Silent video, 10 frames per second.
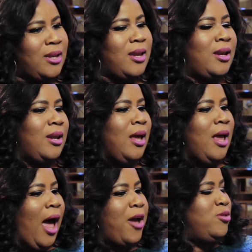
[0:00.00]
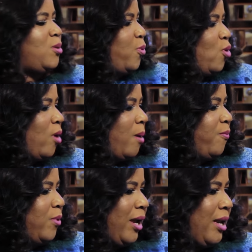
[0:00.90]
And then I used the
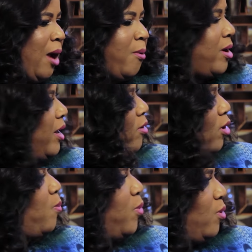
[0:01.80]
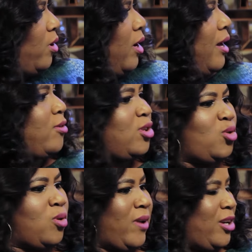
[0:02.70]
program for like an hour a day on the computer, and I was
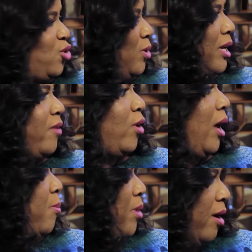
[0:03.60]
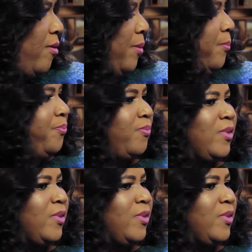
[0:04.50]
just sort of like drilling vocabulary.